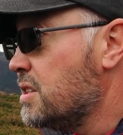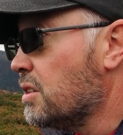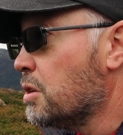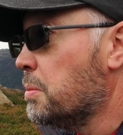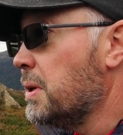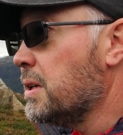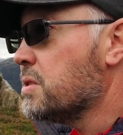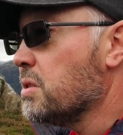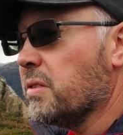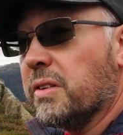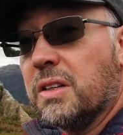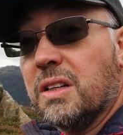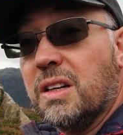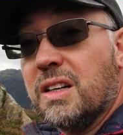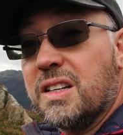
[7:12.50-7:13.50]
not going to be sort
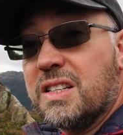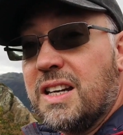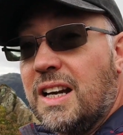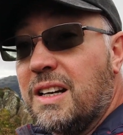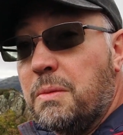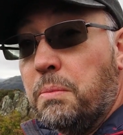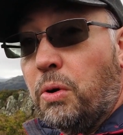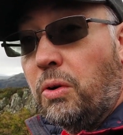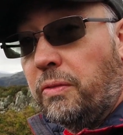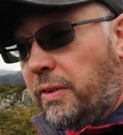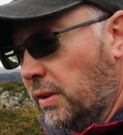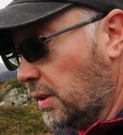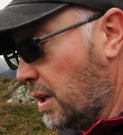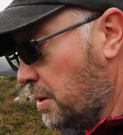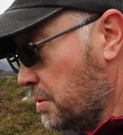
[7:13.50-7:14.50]
of an astounding
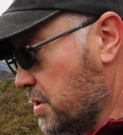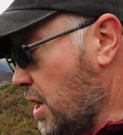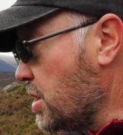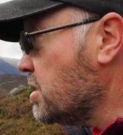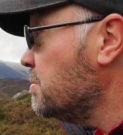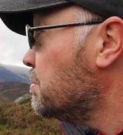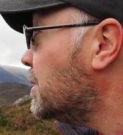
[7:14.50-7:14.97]
portfolio session,